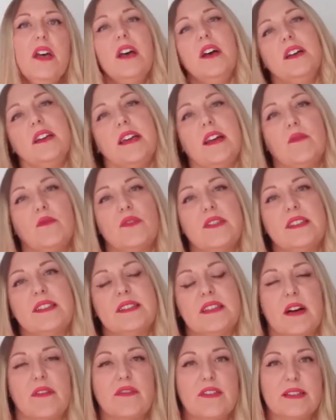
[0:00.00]
Yeah, all the
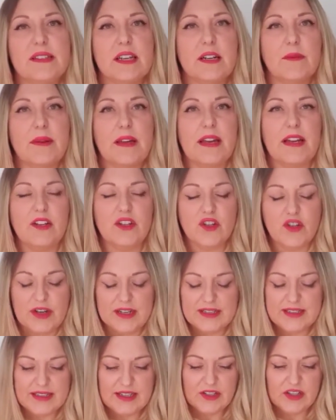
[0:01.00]
stuff that's going to be
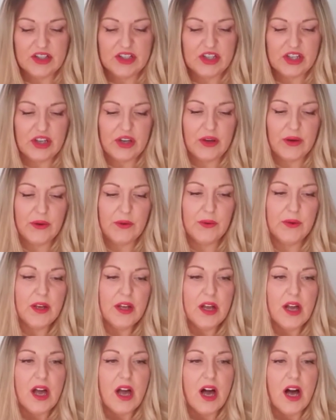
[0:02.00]
interesting to you,
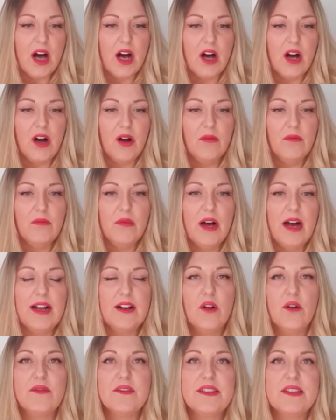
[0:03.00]

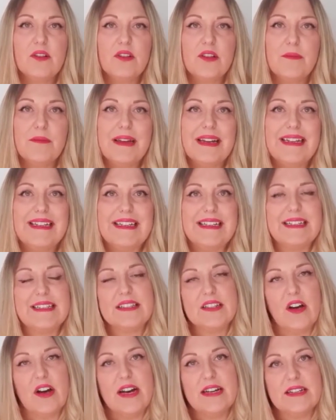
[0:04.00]
and obviously on the media
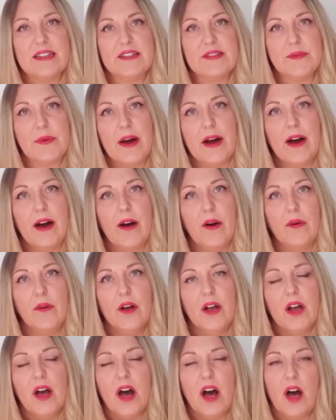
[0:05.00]
side as well,
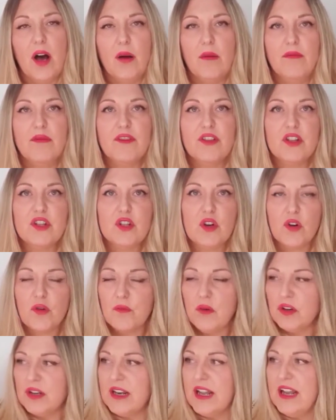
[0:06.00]
for the dog
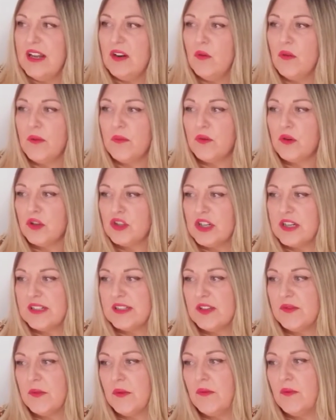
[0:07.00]
modelling, all the projects
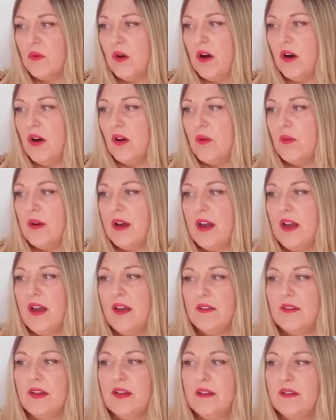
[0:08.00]
that we've worked
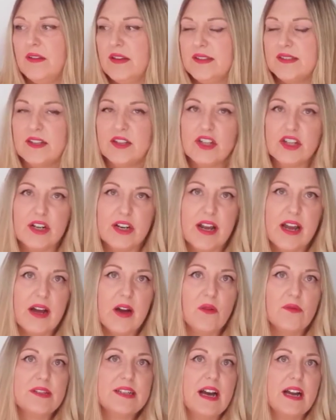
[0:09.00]
with, things like
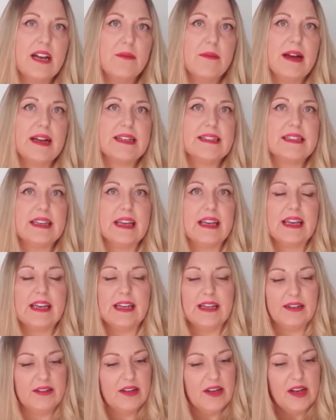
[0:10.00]
Chanel, Tatler
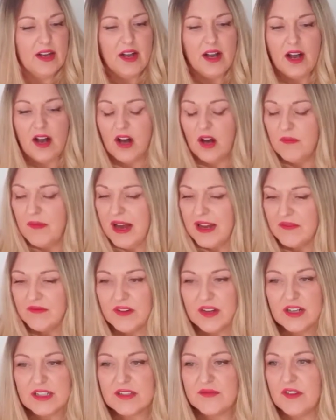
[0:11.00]
magazine,
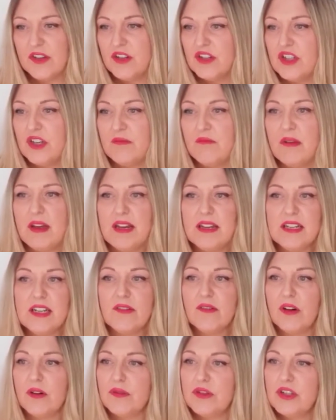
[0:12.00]
adverts, Virgin Media,
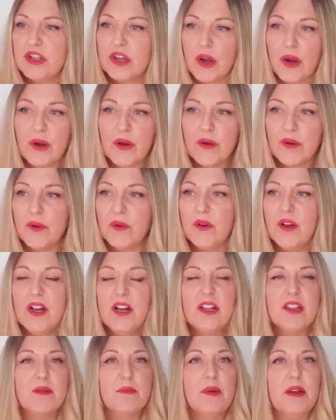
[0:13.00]

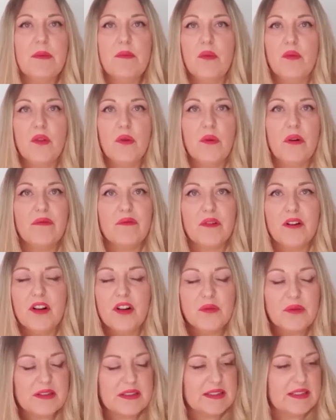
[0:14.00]
O2, the people that we've
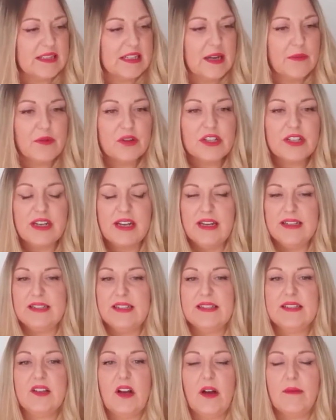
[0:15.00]
worked with, celebrities,
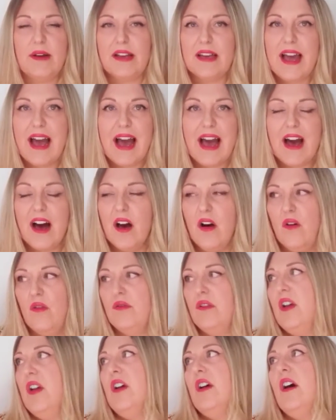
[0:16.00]
Simon
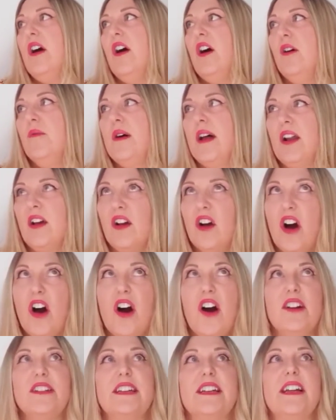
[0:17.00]
Cowell, Alan
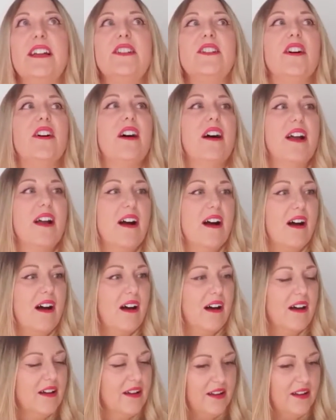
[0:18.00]
Carr, Danny Dyer,